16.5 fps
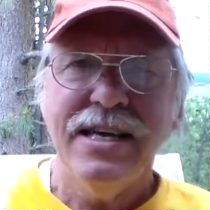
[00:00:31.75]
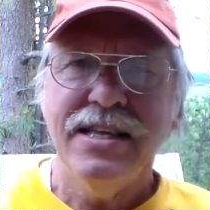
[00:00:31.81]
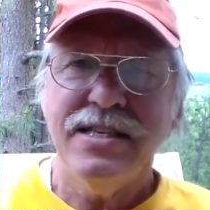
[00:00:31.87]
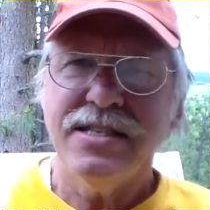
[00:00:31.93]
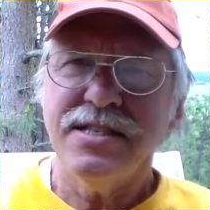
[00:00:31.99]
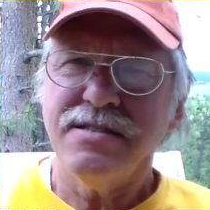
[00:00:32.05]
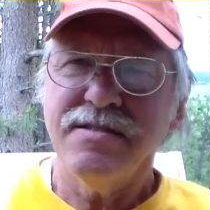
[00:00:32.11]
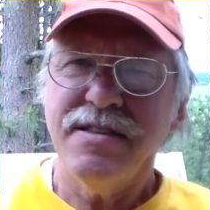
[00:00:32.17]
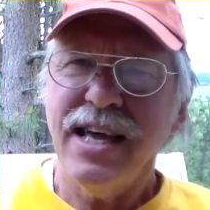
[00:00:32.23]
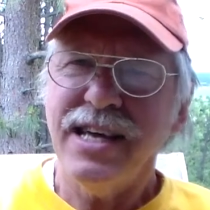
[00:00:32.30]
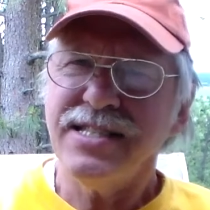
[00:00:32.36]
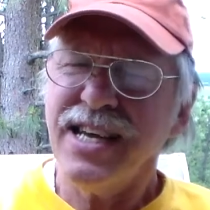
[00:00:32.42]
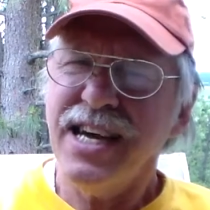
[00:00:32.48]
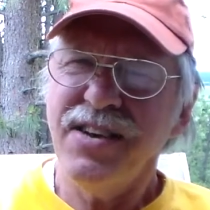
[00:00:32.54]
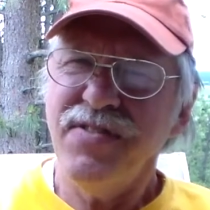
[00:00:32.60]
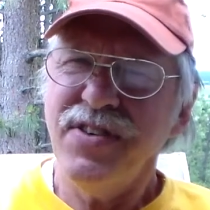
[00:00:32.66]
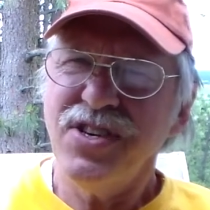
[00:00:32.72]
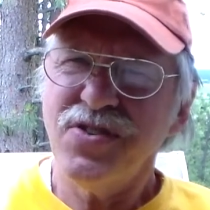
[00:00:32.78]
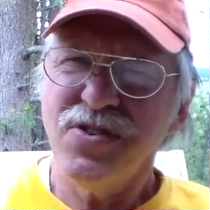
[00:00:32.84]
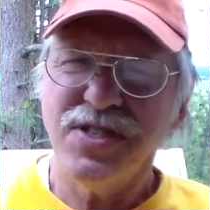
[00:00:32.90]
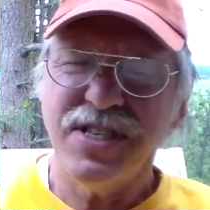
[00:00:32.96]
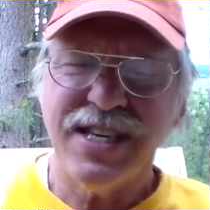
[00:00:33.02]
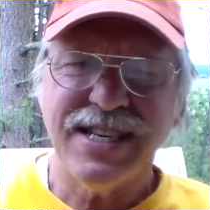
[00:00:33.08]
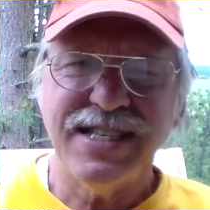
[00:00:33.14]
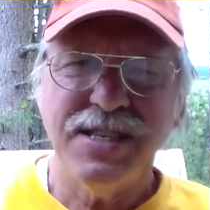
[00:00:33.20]
That's kind of
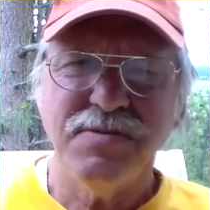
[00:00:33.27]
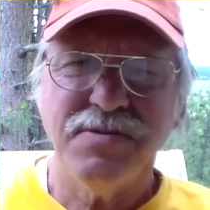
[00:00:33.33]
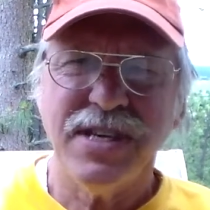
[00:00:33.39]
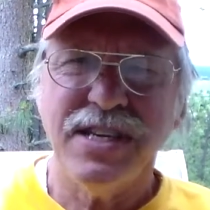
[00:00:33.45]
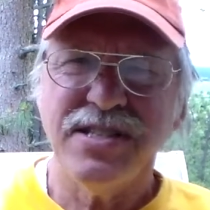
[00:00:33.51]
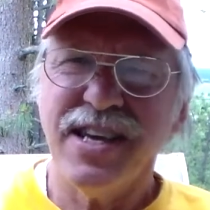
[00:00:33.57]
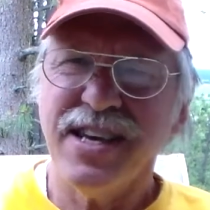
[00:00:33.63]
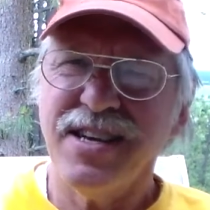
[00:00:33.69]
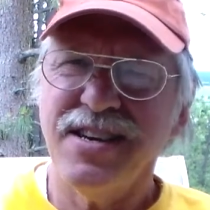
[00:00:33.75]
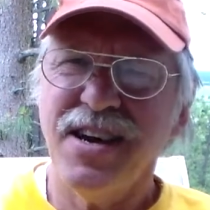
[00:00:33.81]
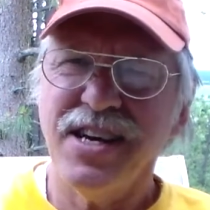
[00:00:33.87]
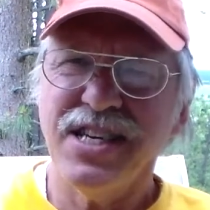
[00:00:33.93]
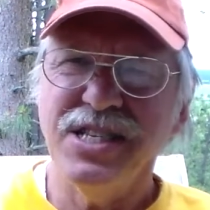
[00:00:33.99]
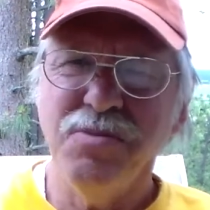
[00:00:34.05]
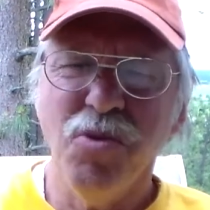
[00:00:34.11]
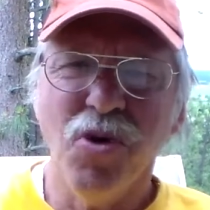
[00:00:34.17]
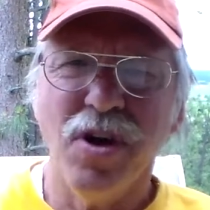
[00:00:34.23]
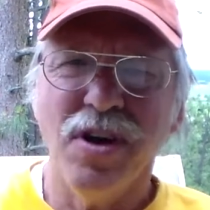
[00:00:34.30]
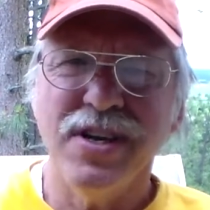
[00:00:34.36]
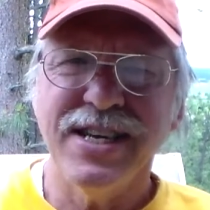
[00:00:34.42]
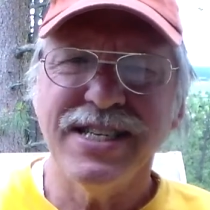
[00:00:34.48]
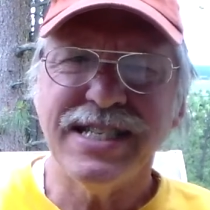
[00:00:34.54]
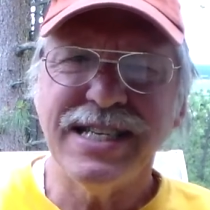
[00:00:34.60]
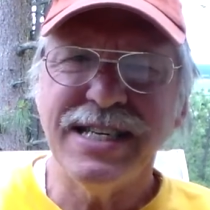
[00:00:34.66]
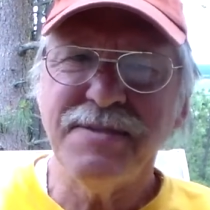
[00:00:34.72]
interesting. Sounds like an oxymoron,
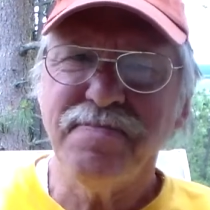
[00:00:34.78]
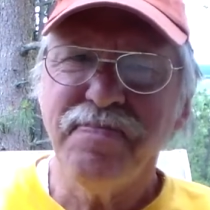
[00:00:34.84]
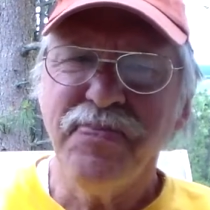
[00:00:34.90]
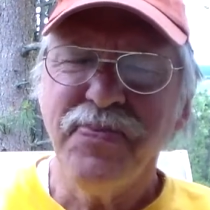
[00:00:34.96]
doesn't it?